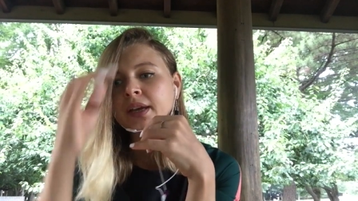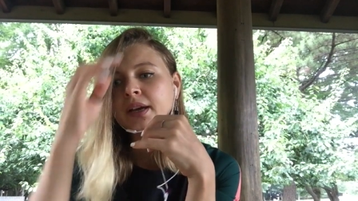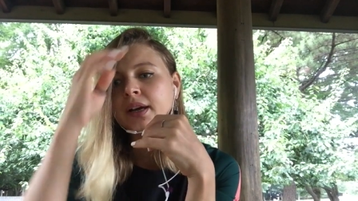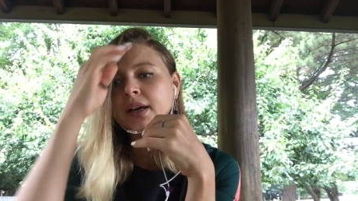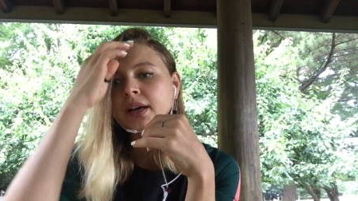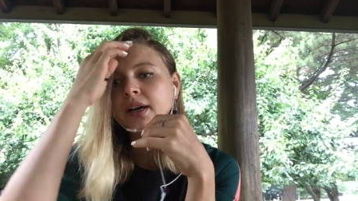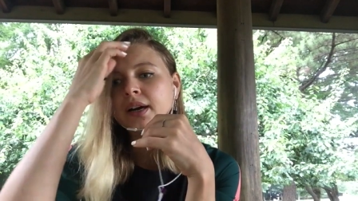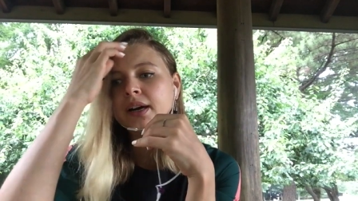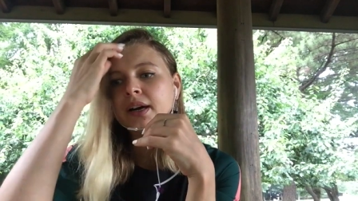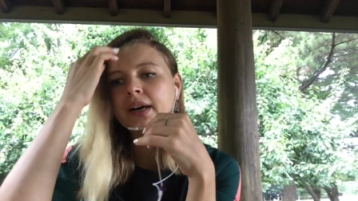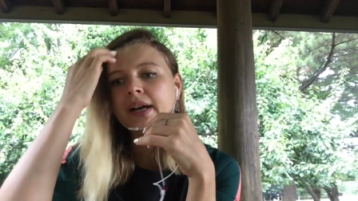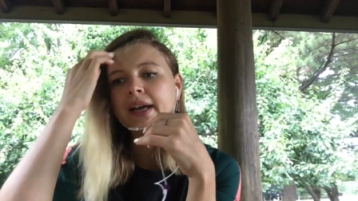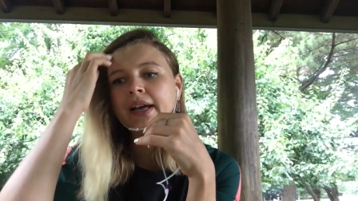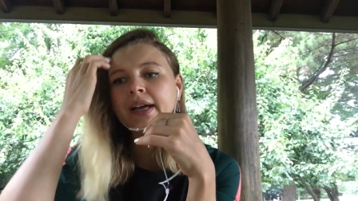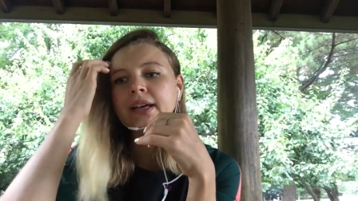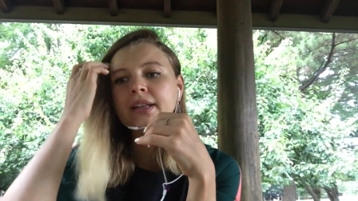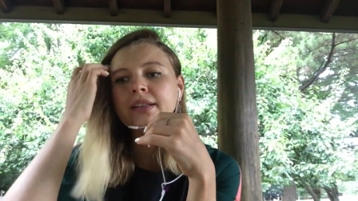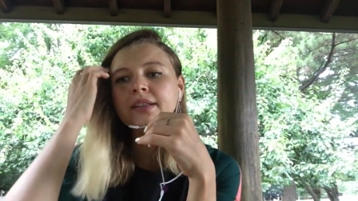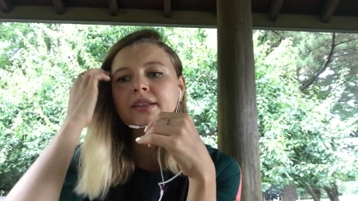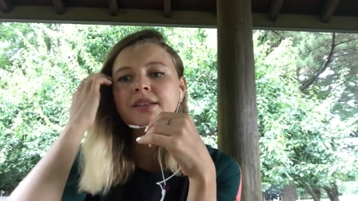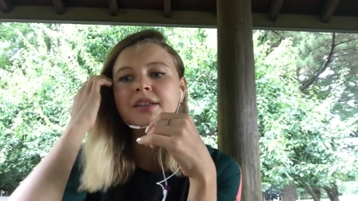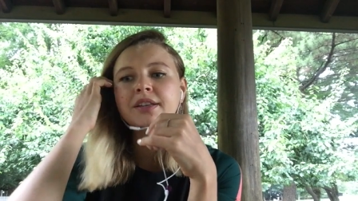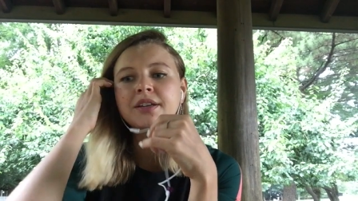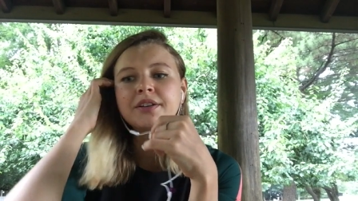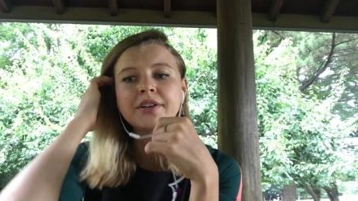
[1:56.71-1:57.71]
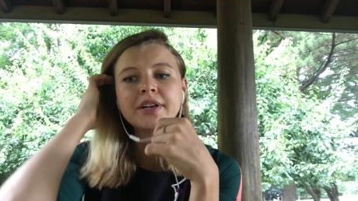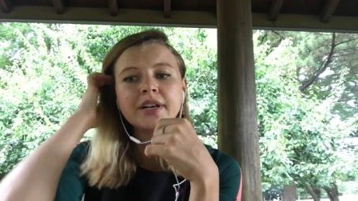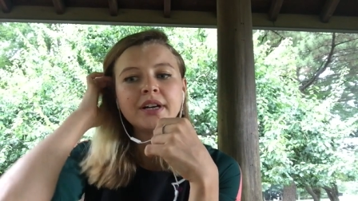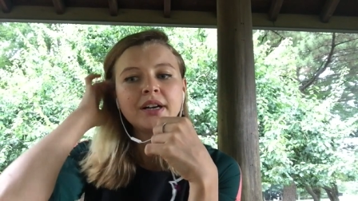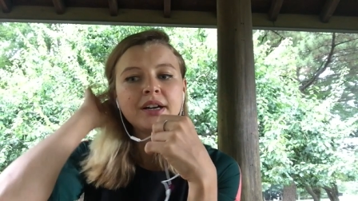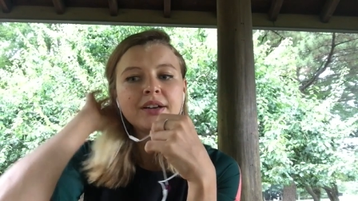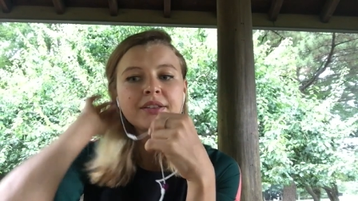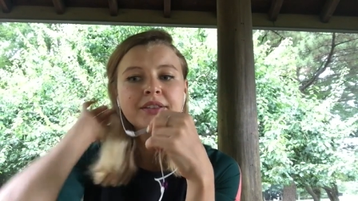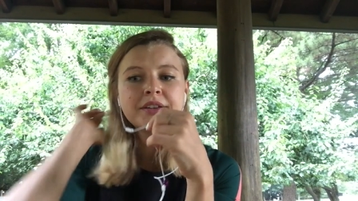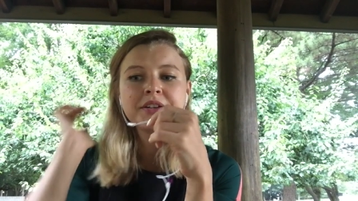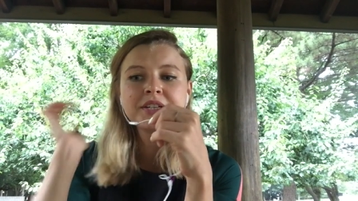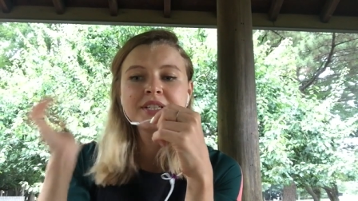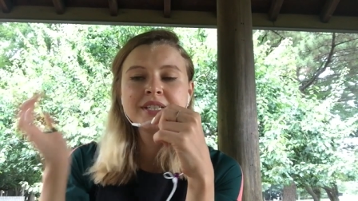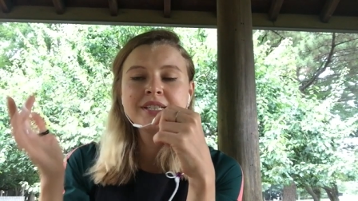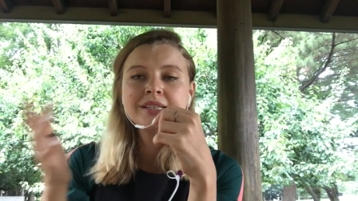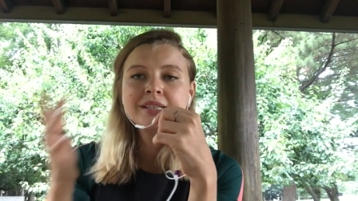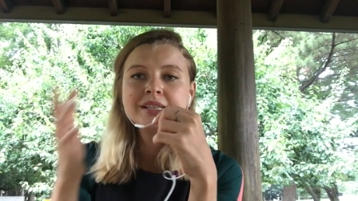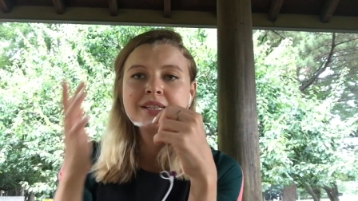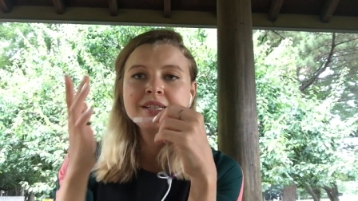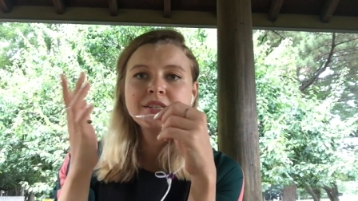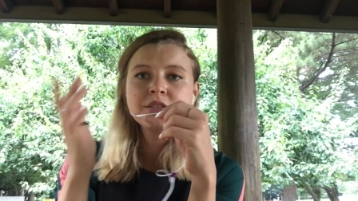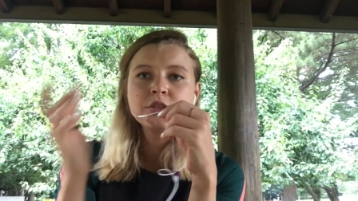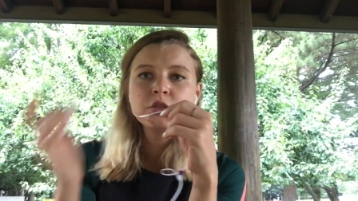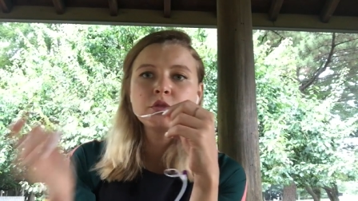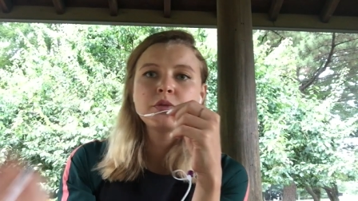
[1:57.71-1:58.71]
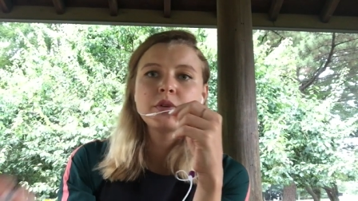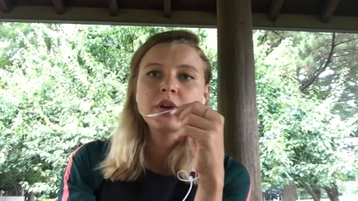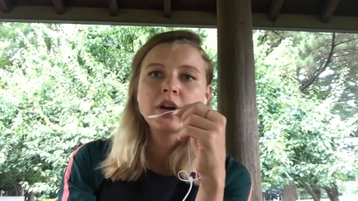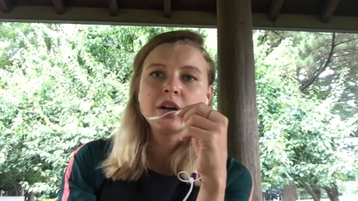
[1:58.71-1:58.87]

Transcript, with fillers: And there is a list of